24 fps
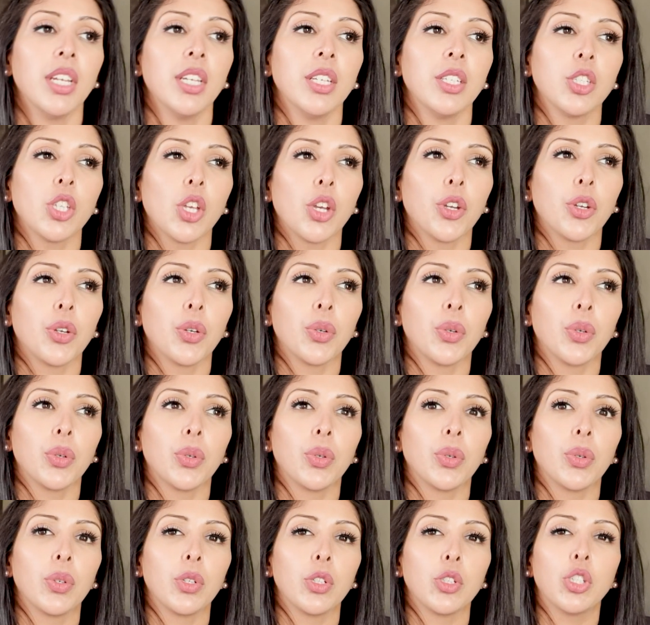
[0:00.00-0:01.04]

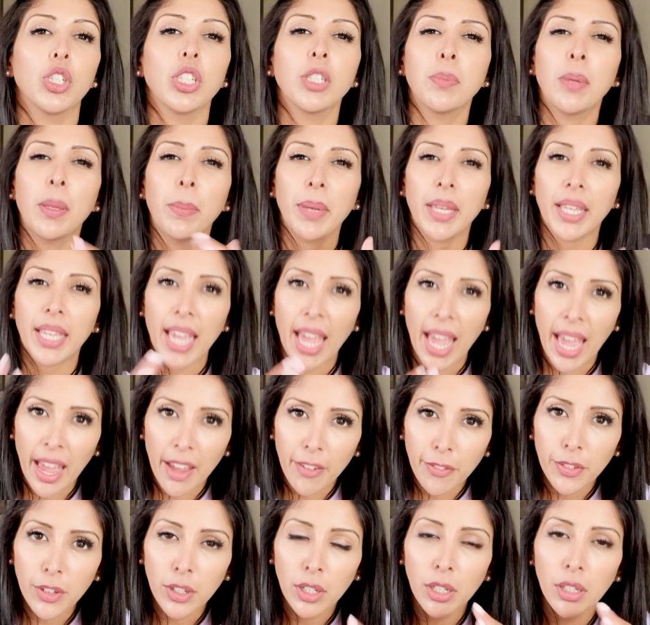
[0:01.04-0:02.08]
So just be a bit
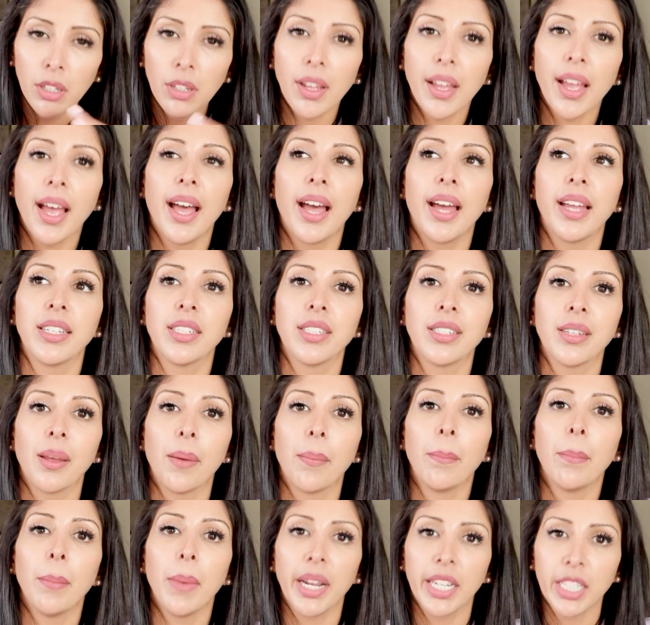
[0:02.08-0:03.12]
careful and
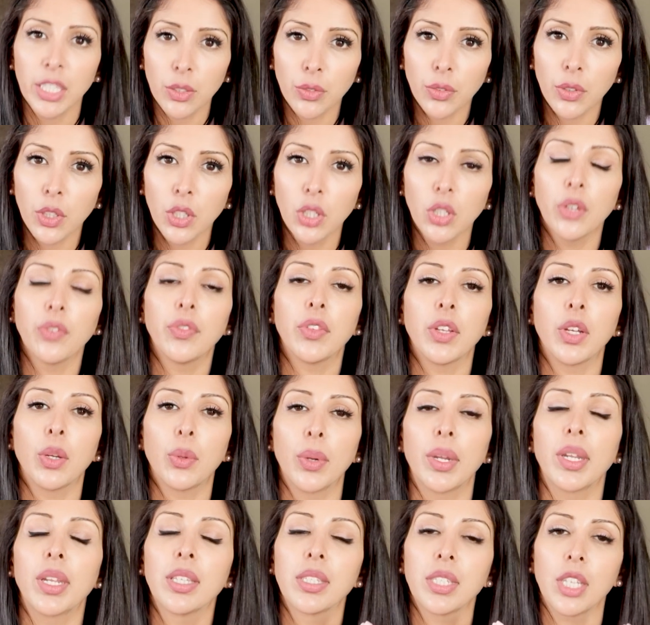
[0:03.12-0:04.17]
mindful of the
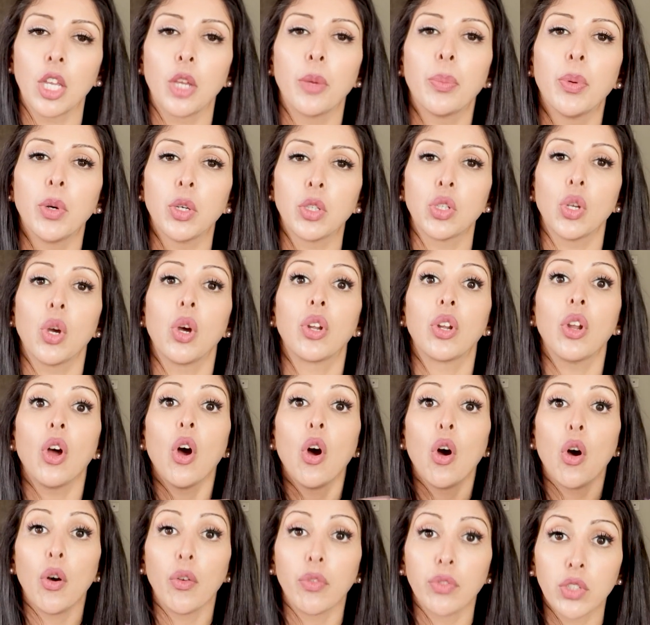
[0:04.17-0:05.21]
ingredients that you put on
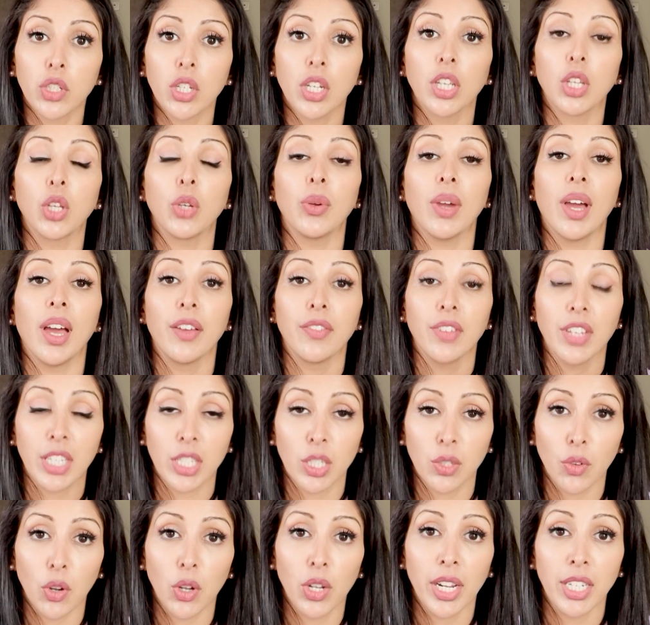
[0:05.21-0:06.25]
after you have
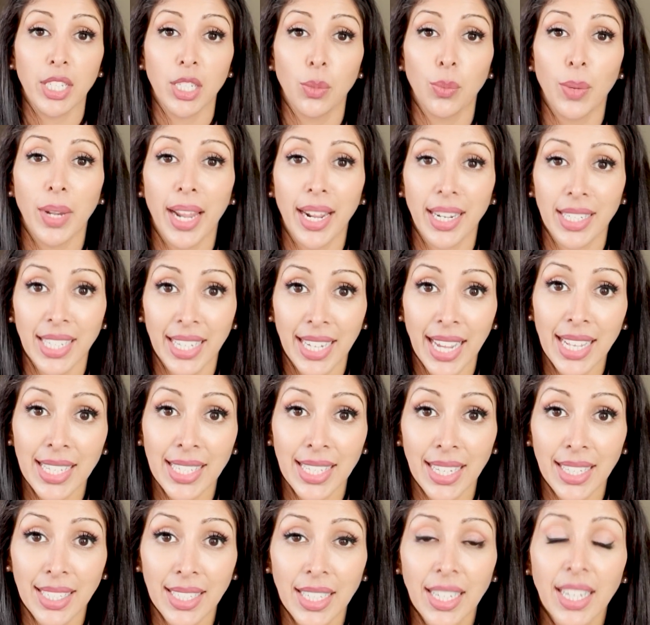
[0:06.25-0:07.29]
exfoliated with lactic
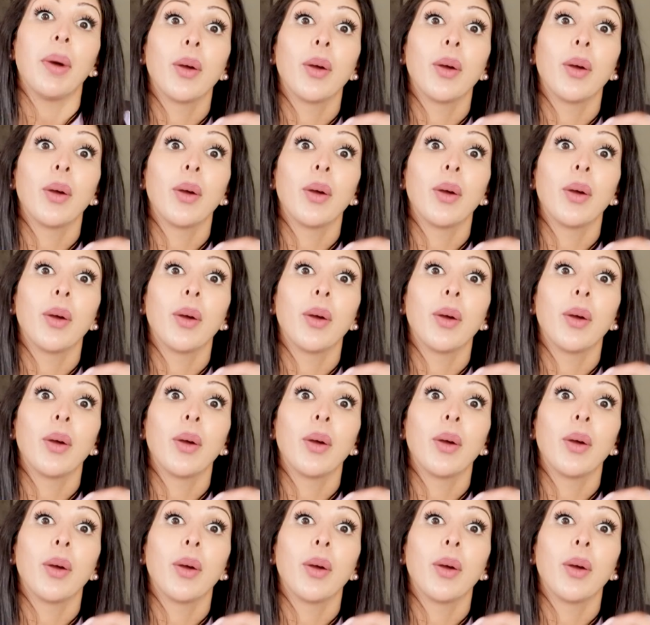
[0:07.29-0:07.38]
acid.